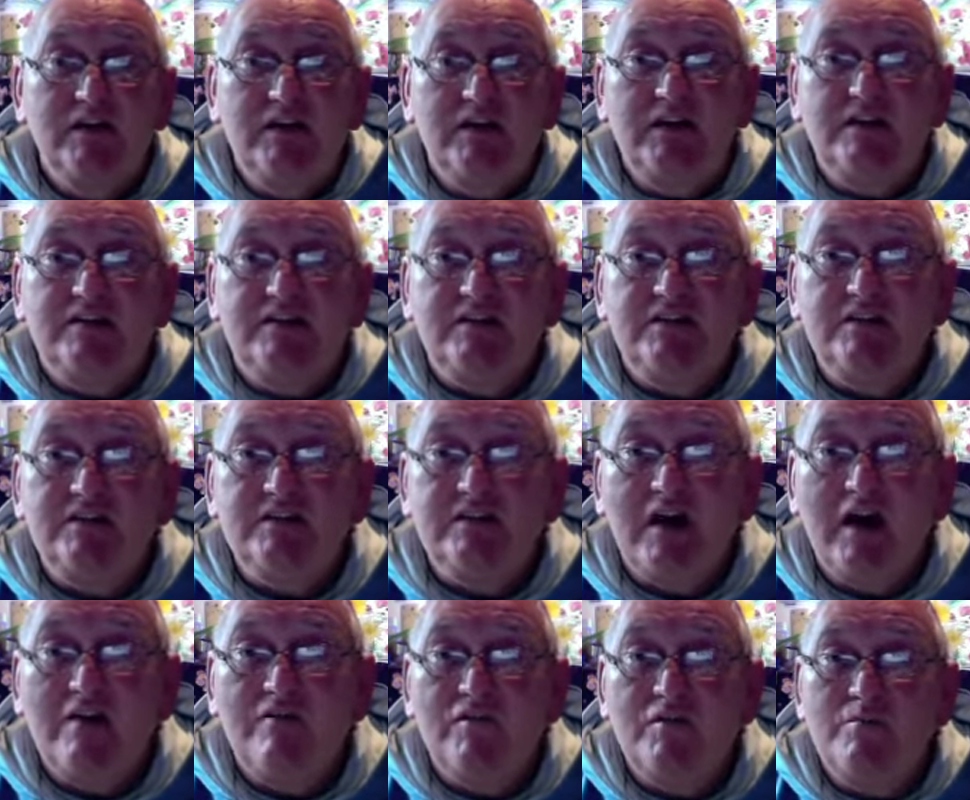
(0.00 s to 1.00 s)
He didn't
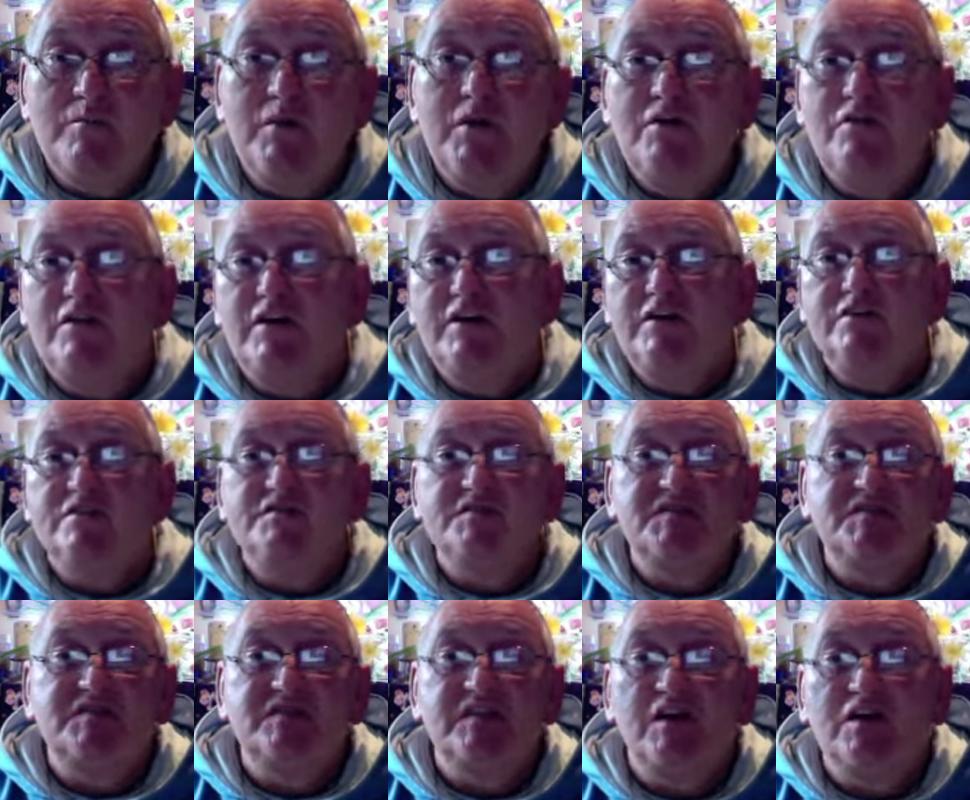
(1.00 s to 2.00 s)
have a myriad of
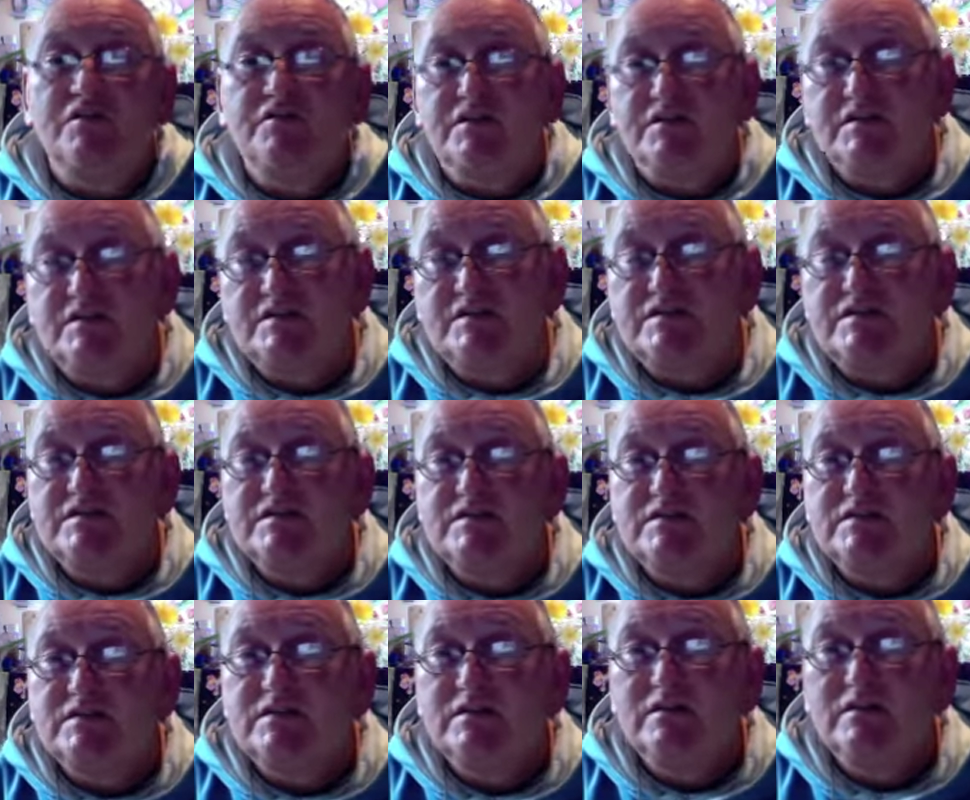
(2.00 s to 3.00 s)

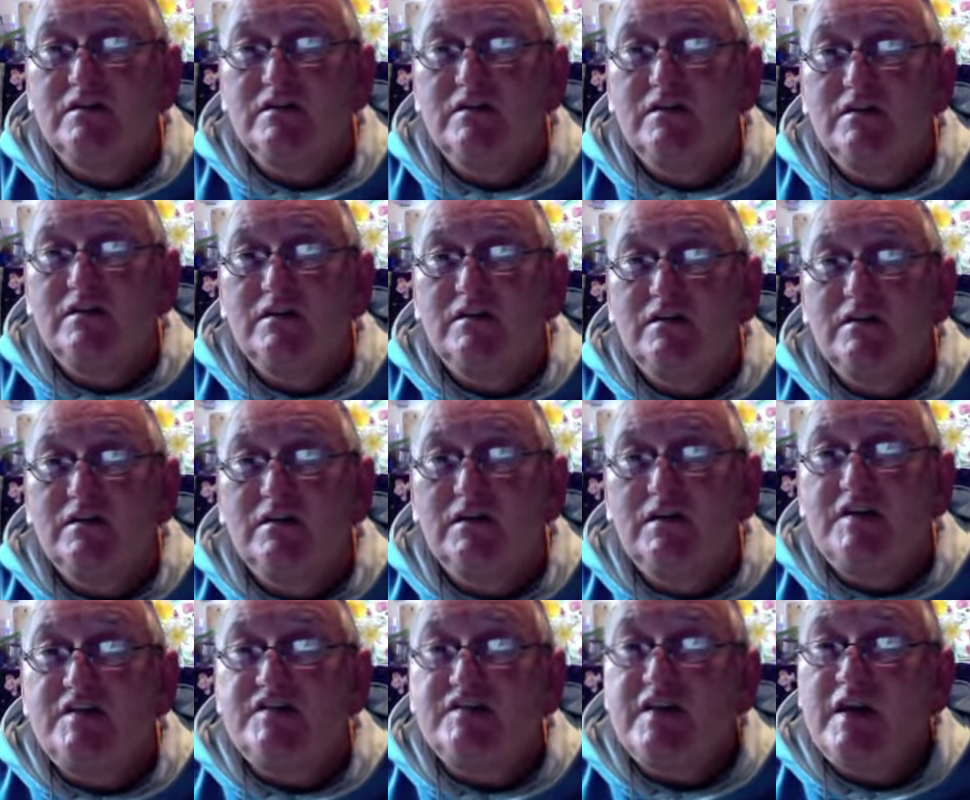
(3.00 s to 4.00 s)
servants.
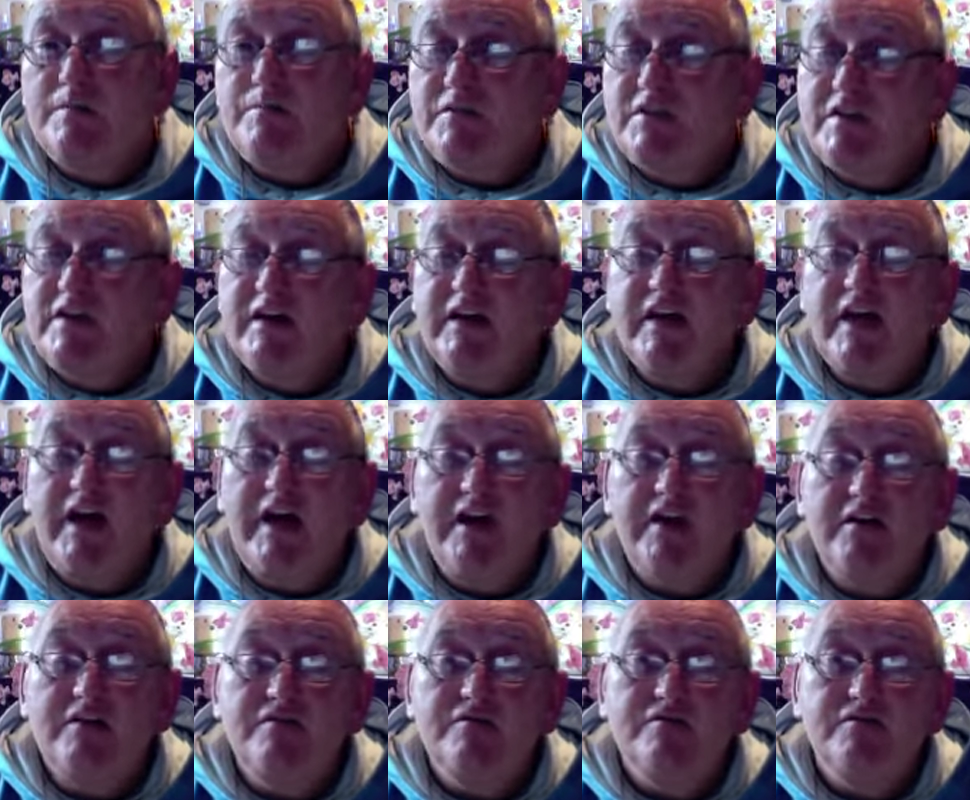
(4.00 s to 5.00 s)
He slept in a
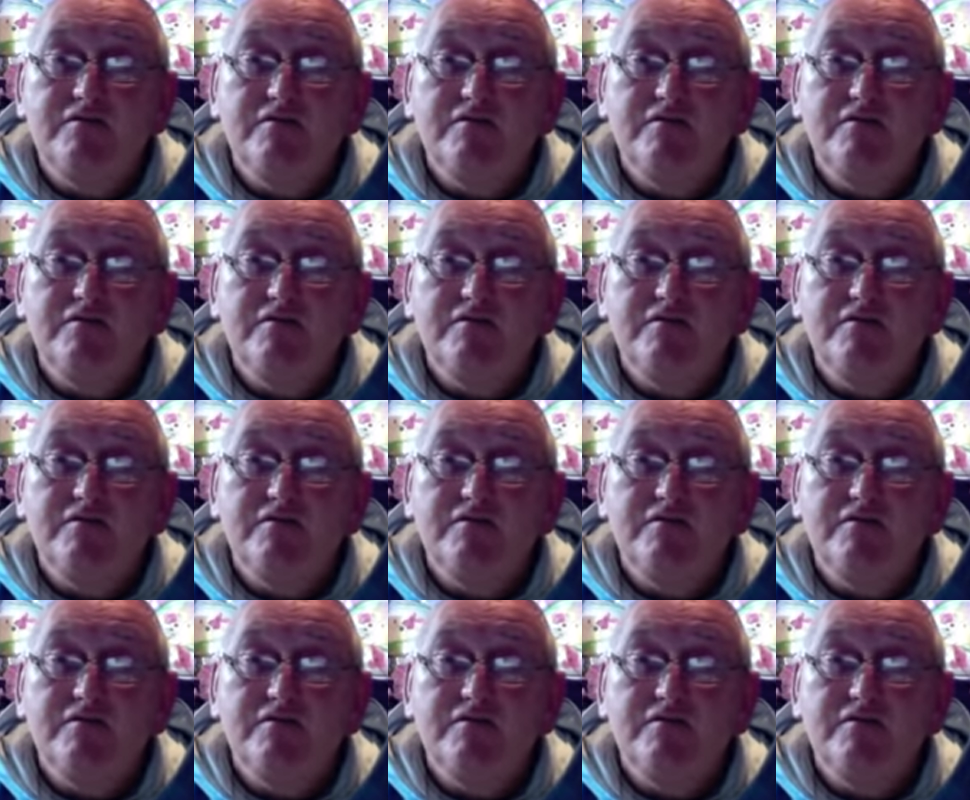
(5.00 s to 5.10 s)
cave,